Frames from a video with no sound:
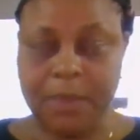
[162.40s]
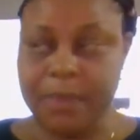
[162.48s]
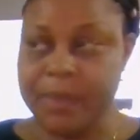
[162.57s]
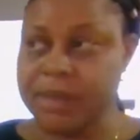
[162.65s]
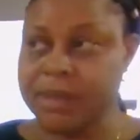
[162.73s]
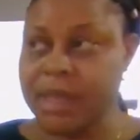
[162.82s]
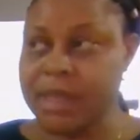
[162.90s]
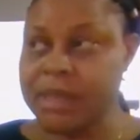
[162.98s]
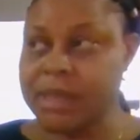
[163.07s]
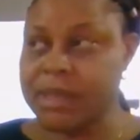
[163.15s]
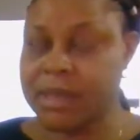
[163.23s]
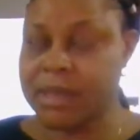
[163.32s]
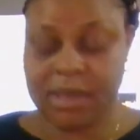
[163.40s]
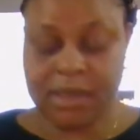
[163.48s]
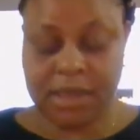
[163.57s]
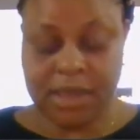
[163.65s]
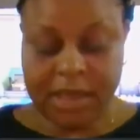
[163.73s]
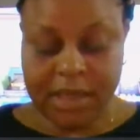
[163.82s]
Patients.
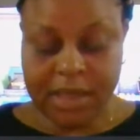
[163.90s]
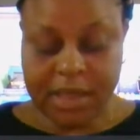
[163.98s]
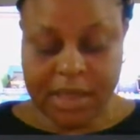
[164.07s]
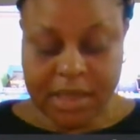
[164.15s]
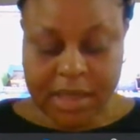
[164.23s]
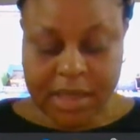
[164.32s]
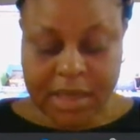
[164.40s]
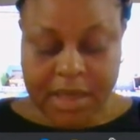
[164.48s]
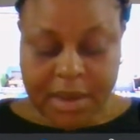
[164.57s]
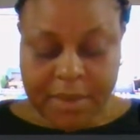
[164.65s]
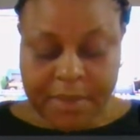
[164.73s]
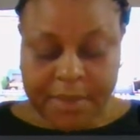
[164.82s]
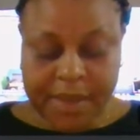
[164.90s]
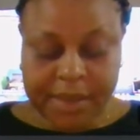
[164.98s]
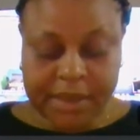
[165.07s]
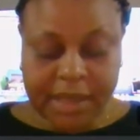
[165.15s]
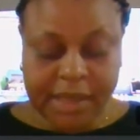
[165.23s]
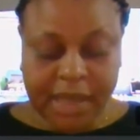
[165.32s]

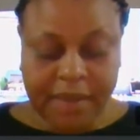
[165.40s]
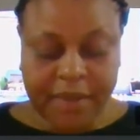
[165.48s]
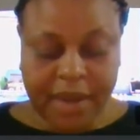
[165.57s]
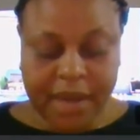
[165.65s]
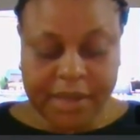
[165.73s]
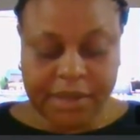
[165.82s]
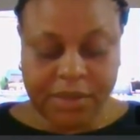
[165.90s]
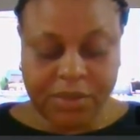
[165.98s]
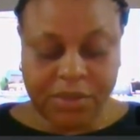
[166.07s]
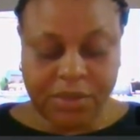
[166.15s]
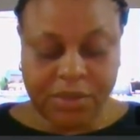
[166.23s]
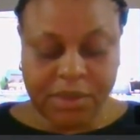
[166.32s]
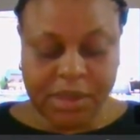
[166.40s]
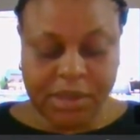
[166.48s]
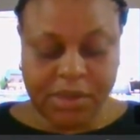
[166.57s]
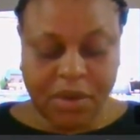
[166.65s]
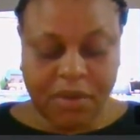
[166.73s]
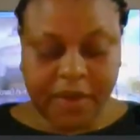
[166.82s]
Patients have ethical
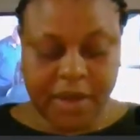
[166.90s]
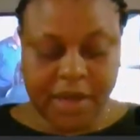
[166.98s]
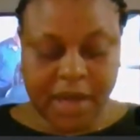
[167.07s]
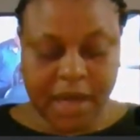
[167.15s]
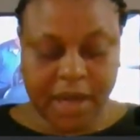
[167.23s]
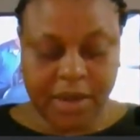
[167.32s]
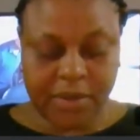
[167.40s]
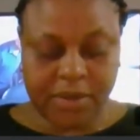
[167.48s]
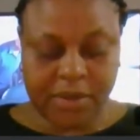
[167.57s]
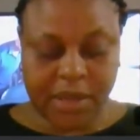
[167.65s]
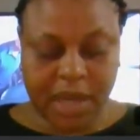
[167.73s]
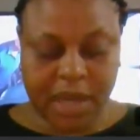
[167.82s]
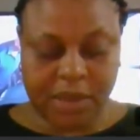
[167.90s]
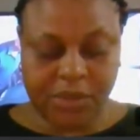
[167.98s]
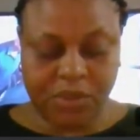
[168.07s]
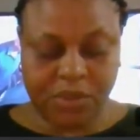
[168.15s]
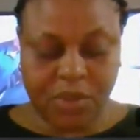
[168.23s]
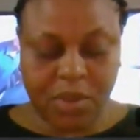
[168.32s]
duties over their health
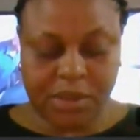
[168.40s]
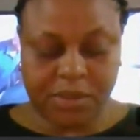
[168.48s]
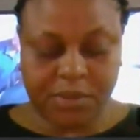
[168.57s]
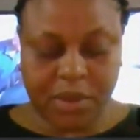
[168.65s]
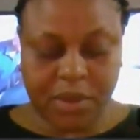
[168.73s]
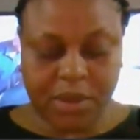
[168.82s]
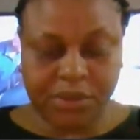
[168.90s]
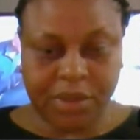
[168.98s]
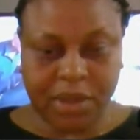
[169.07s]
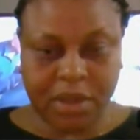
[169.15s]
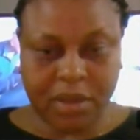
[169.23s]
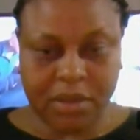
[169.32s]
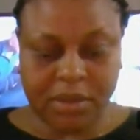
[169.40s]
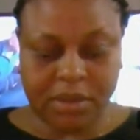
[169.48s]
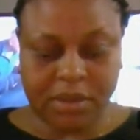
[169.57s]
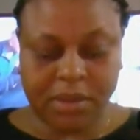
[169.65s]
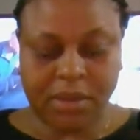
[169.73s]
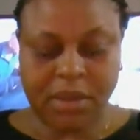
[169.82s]
and towards monitoring
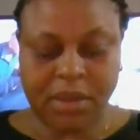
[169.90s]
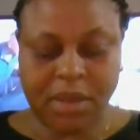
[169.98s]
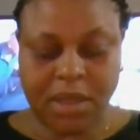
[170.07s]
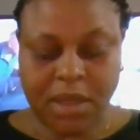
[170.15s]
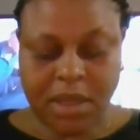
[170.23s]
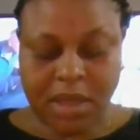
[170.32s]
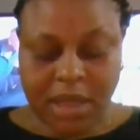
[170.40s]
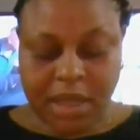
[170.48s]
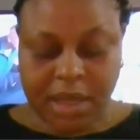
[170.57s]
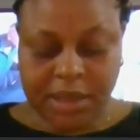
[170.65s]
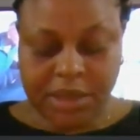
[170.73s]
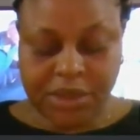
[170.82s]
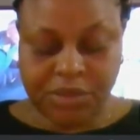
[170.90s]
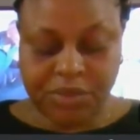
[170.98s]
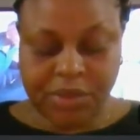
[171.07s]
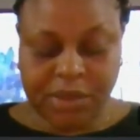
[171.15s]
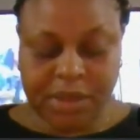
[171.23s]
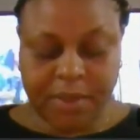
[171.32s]
costs. It is
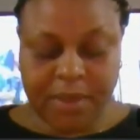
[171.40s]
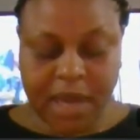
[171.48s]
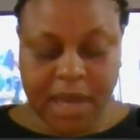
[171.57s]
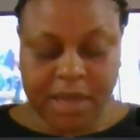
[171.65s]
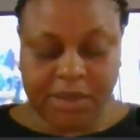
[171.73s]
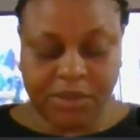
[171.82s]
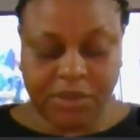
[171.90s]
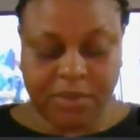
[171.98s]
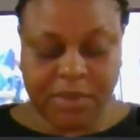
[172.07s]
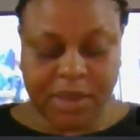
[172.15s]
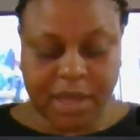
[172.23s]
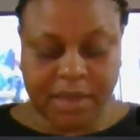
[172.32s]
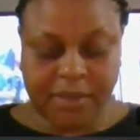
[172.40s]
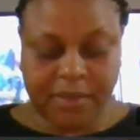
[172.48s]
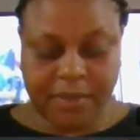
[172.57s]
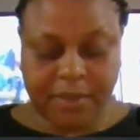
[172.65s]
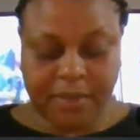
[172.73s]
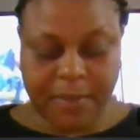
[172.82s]
reasonably assumed that
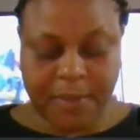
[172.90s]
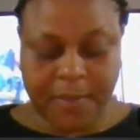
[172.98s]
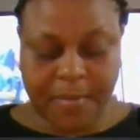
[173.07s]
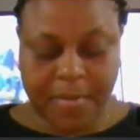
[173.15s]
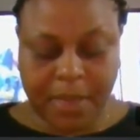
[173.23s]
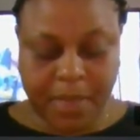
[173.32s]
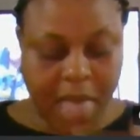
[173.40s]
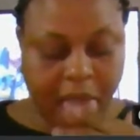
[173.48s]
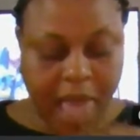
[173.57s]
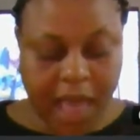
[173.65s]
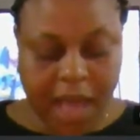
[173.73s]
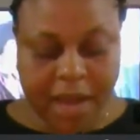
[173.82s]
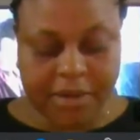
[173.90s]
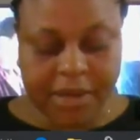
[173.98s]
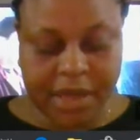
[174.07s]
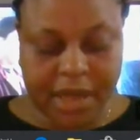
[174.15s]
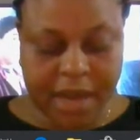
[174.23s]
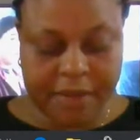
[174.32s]

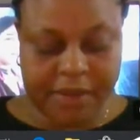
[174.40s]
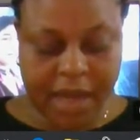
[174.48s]
healthier